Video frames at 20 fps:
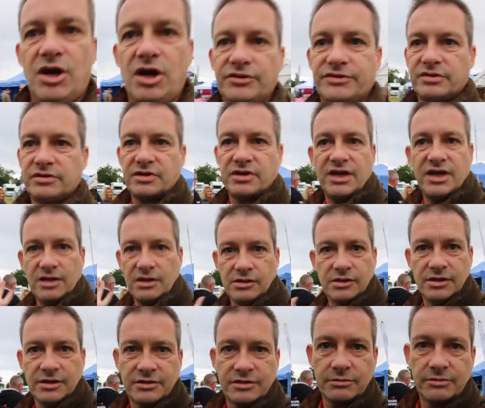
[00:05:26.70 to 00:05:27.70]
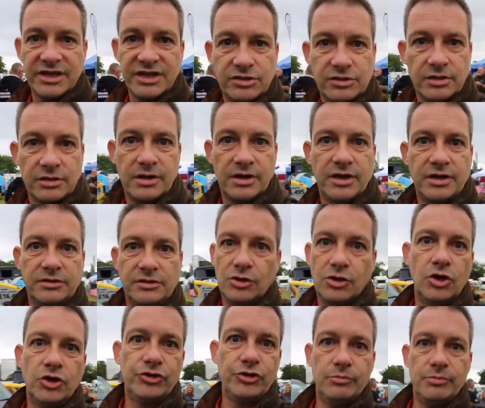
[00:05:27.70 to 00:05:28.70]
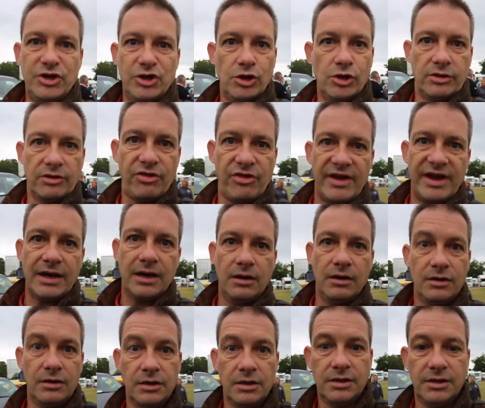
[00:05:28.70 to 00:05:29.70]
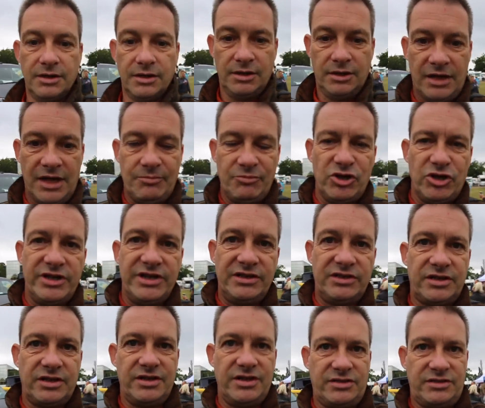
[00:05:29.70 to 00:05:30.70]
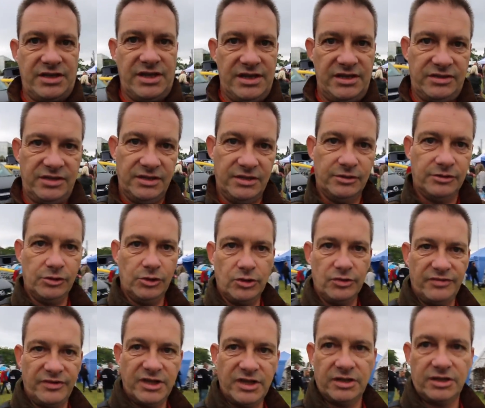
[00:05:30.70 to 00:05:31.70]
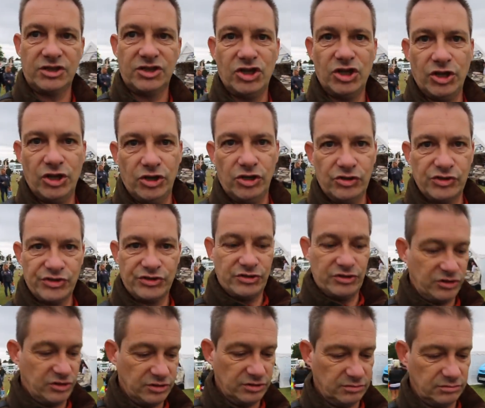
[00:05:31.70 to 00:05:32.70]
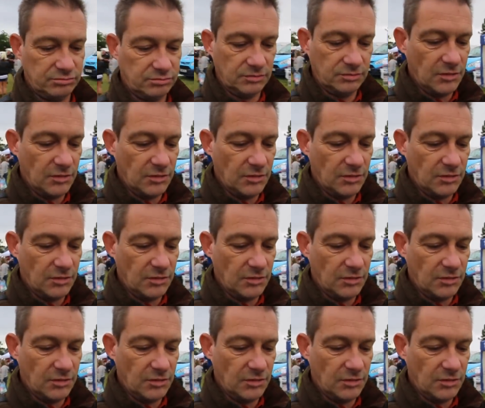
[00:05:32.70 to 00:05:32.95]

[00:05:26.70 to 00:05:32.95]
all to say hello to each other and go do my own thing. I'm not into this kissing and loving and girls and